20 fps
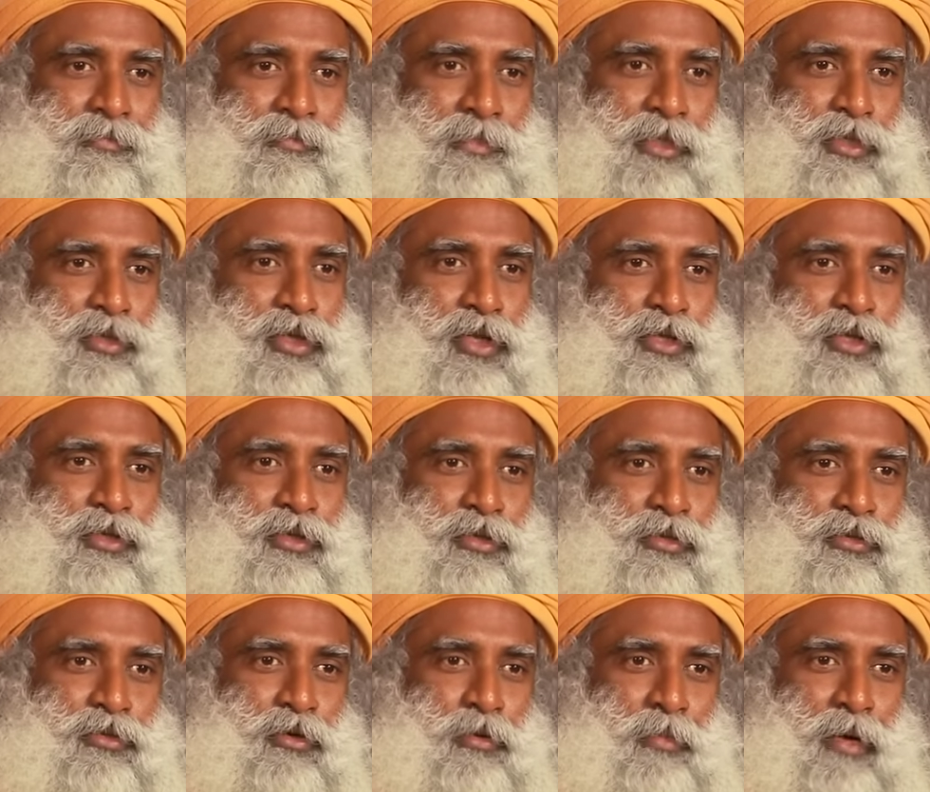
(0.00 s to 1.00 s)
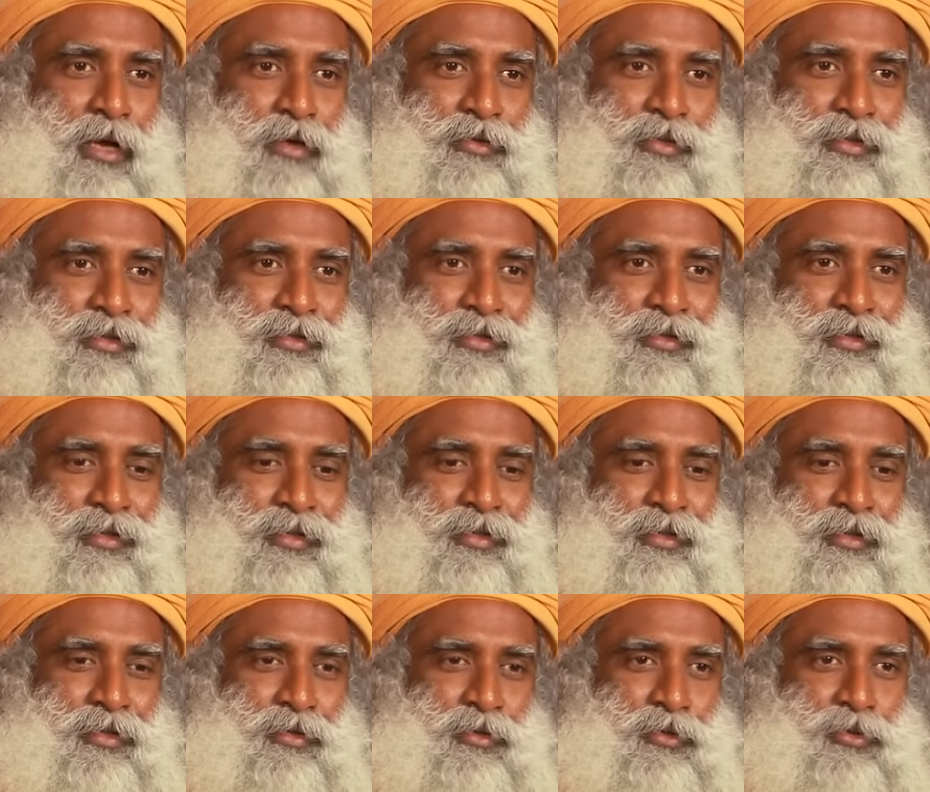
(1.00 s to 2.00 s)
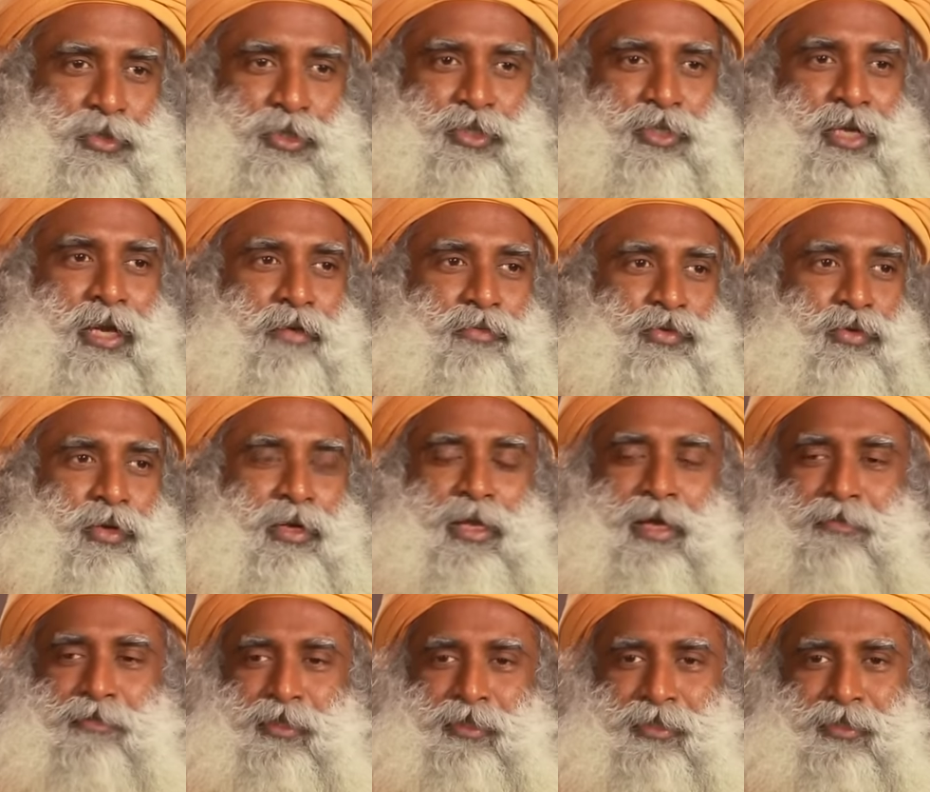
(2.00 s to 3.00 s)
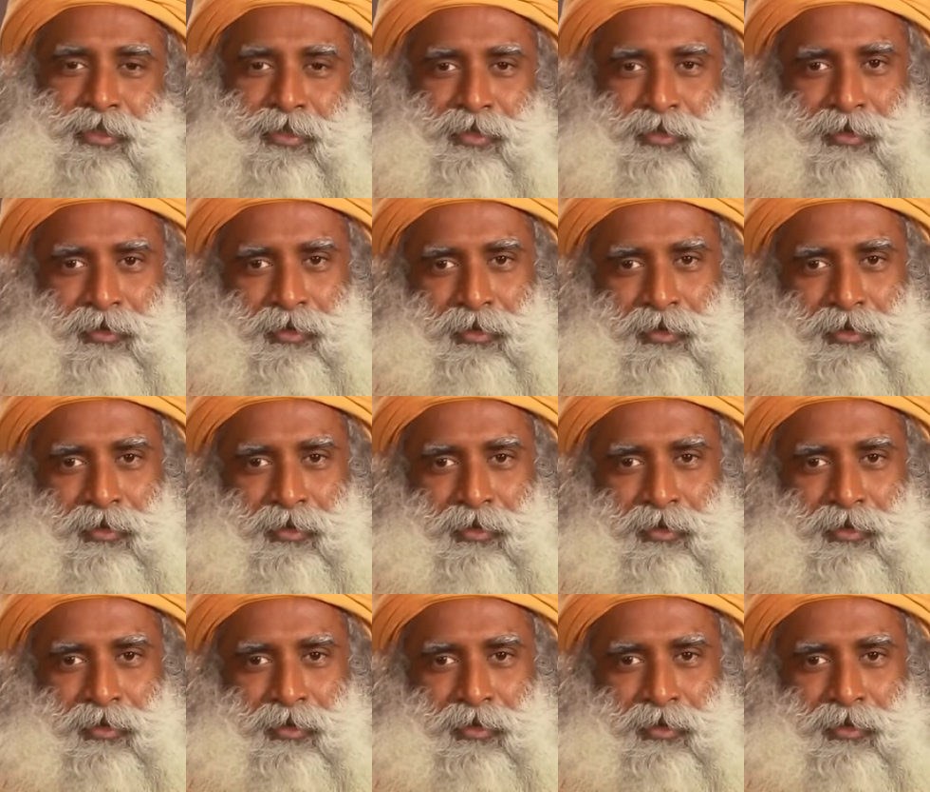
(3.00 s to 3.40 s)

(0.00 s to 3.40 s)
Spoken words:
There's nothing to do about it. You just have to allow it